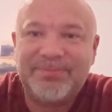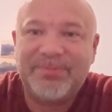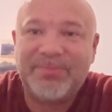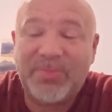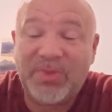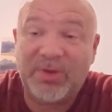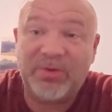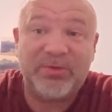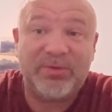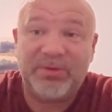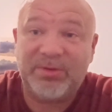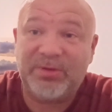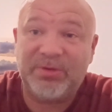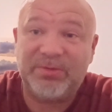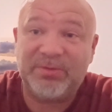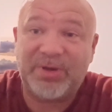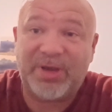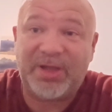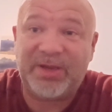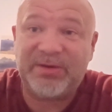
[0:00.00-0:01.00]
You're, you're
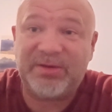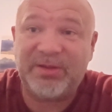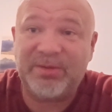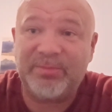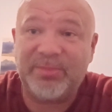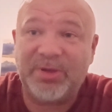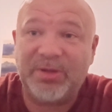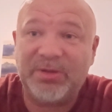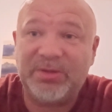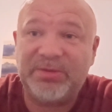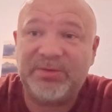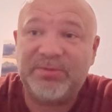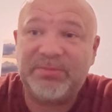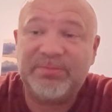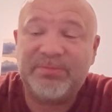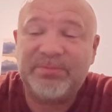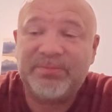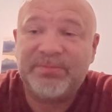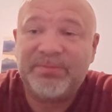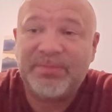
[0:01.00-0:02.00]
right, Tim Mullen.
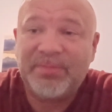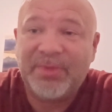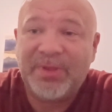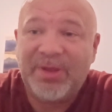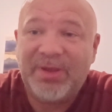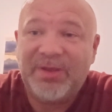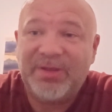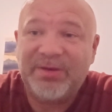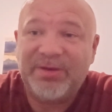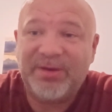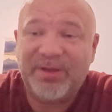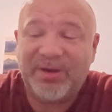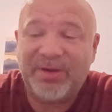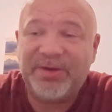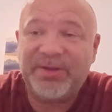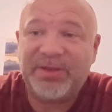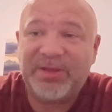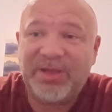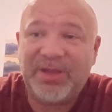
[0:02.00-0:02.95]
Don and